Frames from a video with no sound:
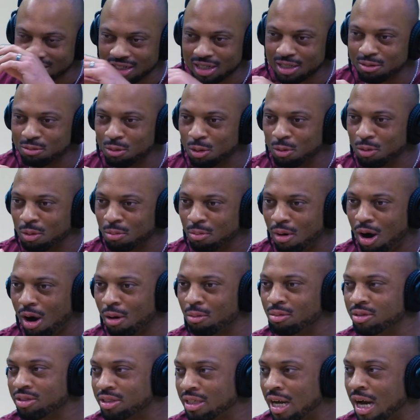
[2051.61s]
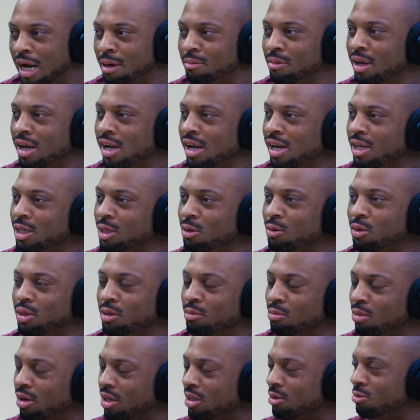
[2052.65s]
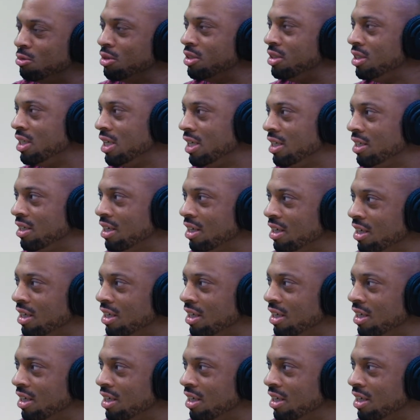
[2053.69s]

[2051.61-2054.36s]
seen the movie Barbershop. It was brother was needing